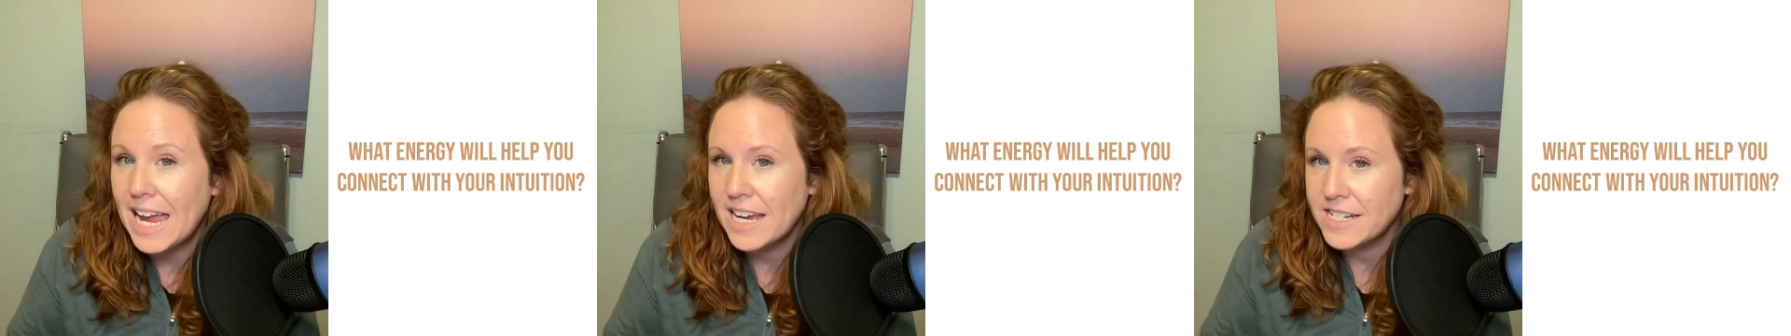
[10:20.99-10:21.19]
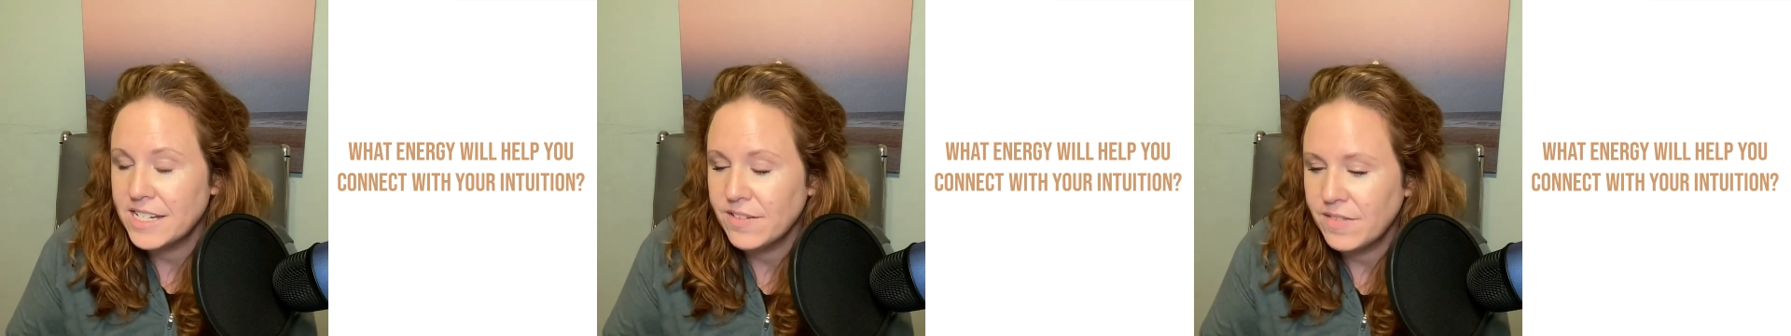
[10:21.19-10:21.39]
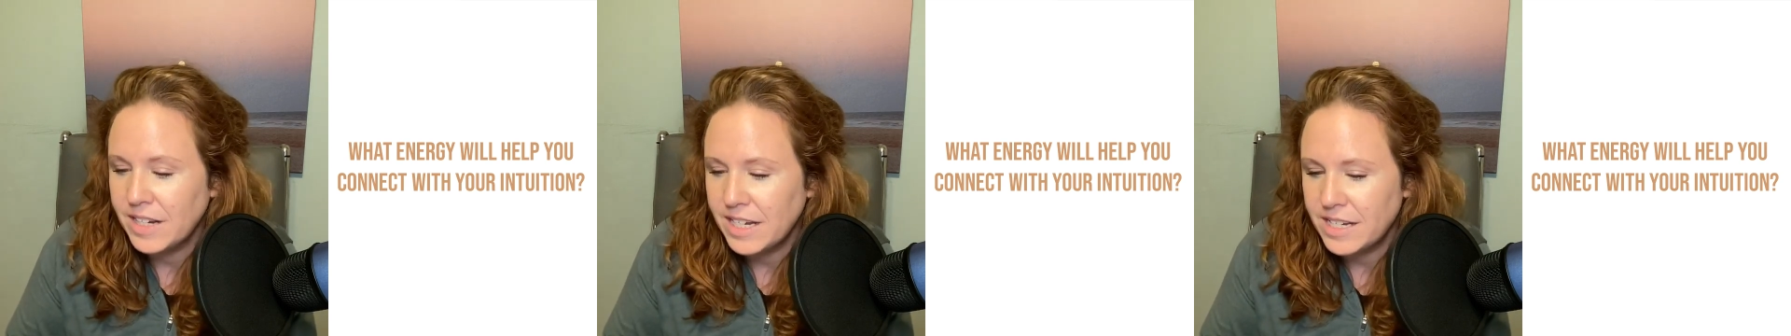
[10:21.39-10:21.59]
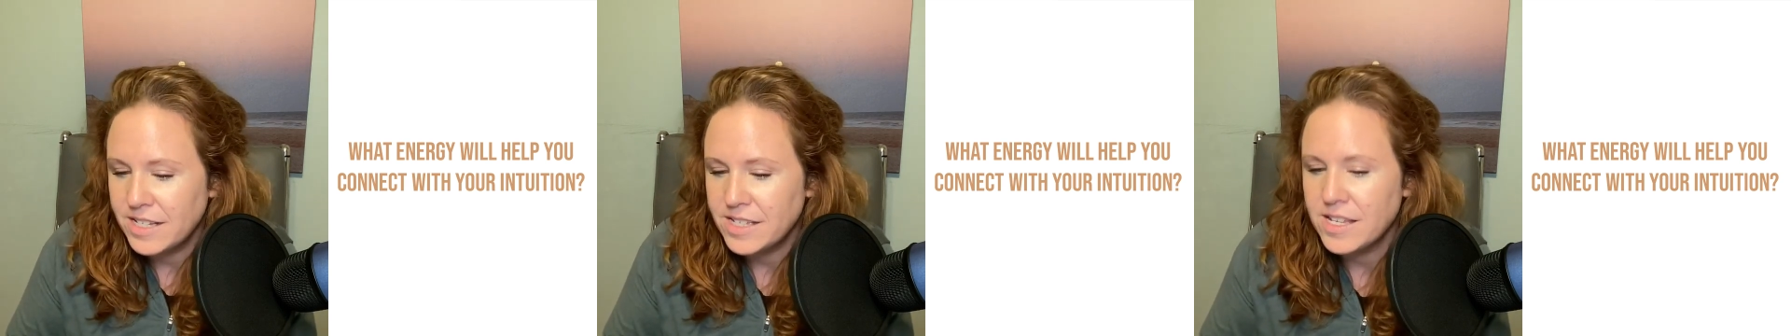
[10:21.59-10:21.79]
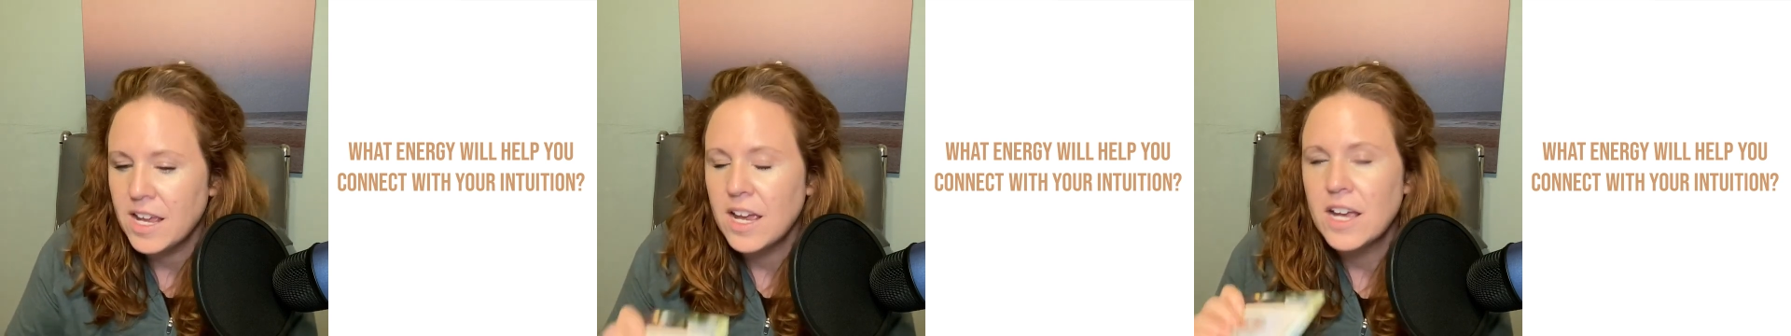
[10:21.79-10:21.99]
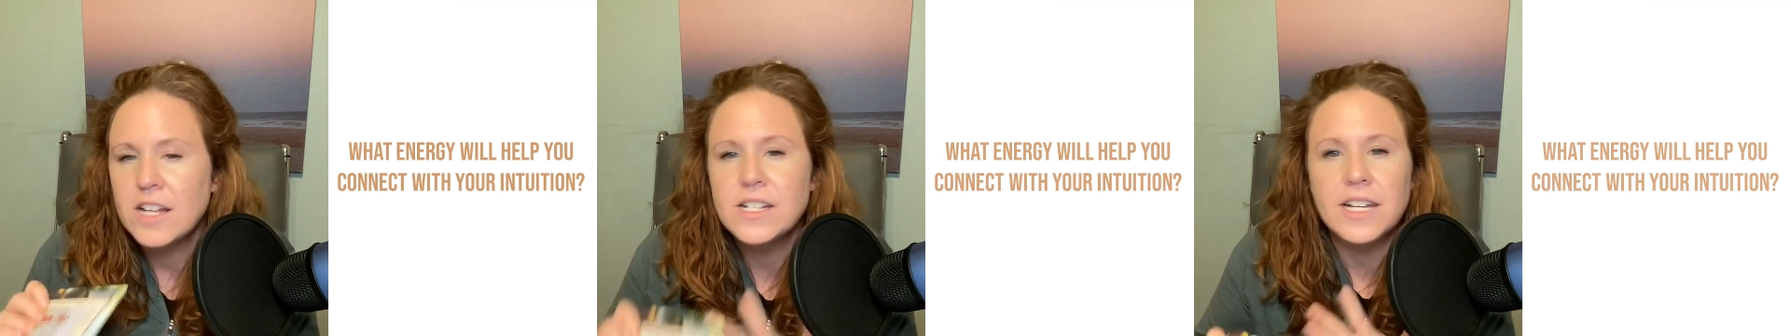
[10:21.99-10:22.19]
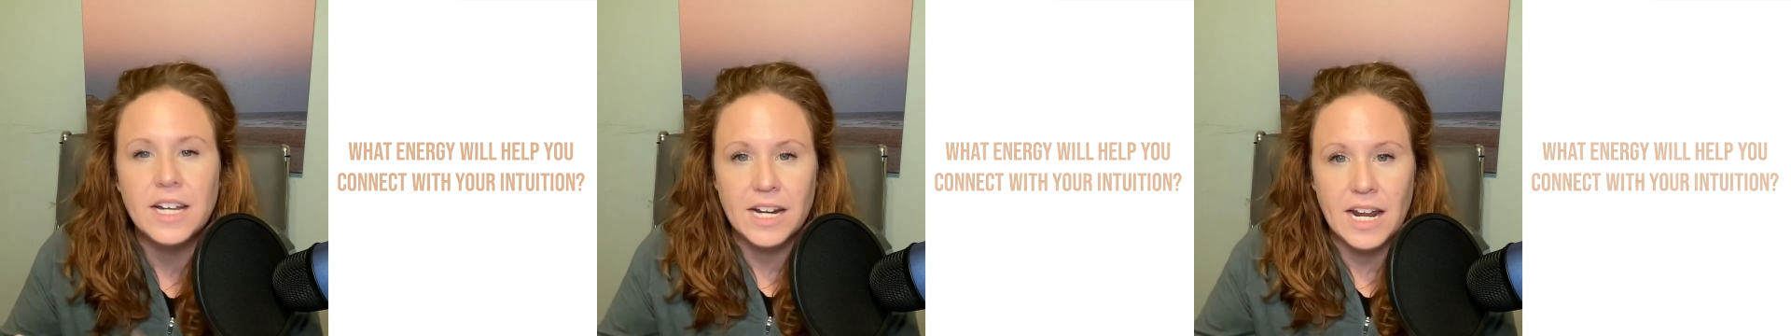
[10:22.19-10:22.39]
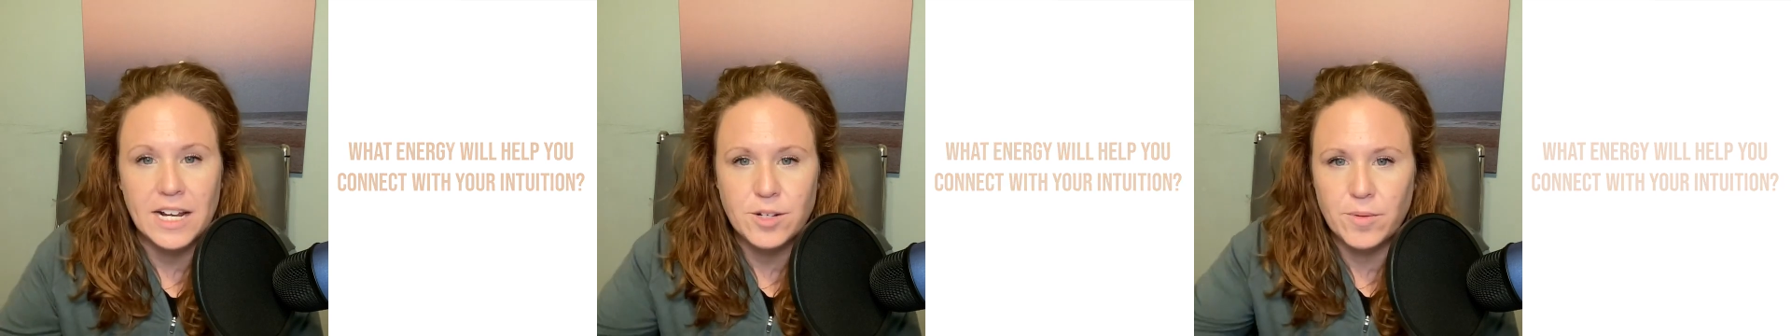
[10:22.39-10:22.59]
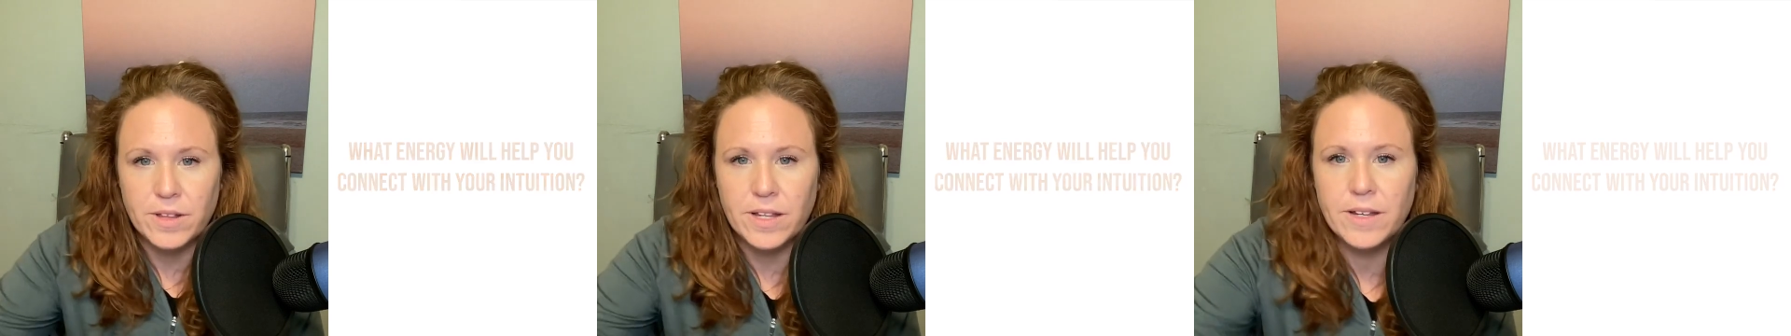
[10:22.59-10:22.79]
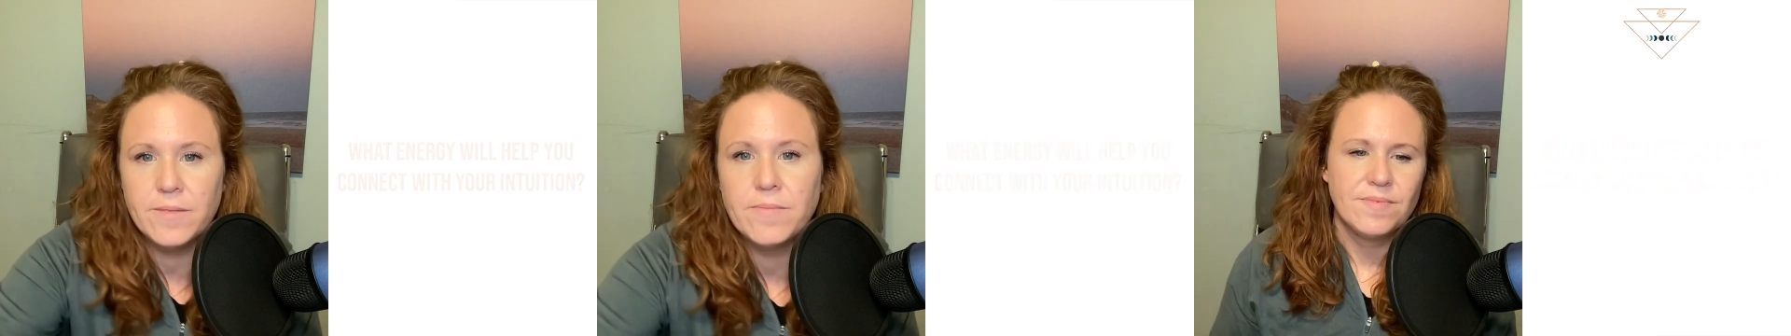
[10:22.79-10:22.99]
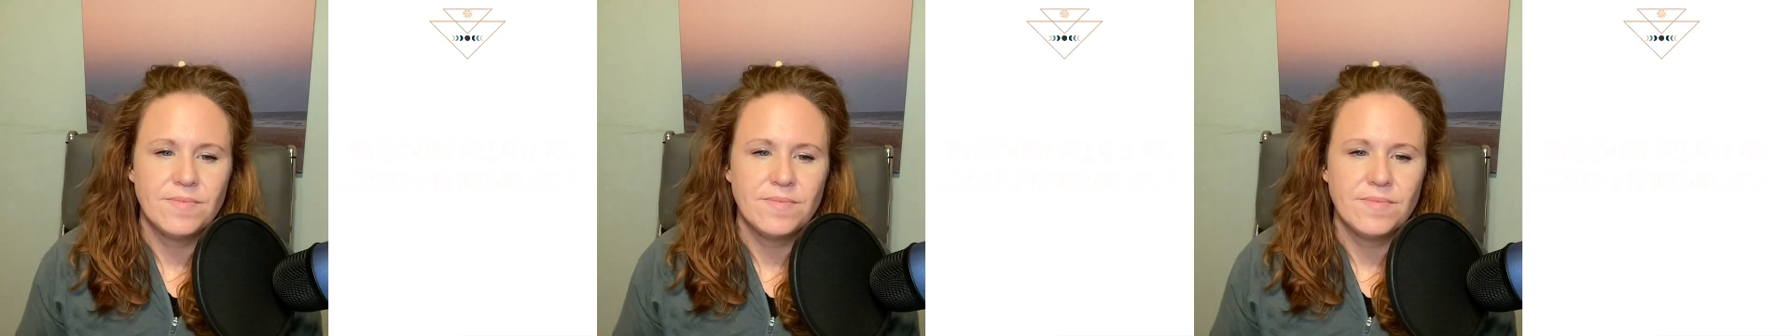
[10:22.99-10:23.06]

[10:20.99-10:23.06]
activities to connect with it.